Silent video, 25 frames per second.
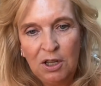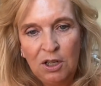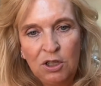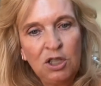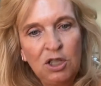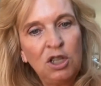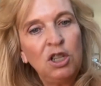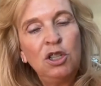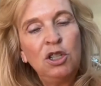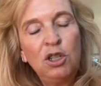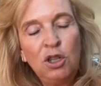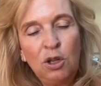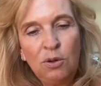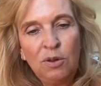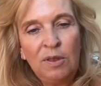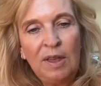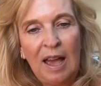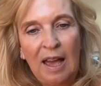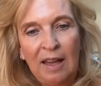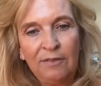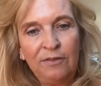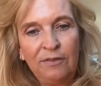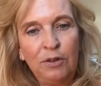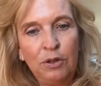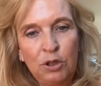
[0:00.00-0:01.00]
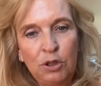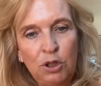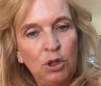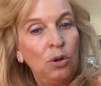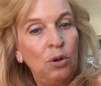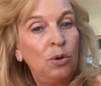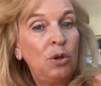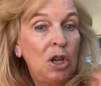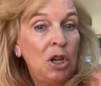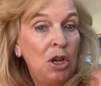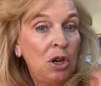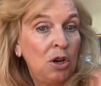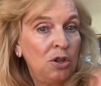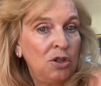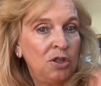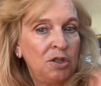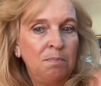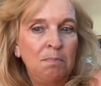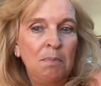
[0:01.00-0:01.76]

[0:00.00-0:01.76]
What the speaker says: to do that for 2 years?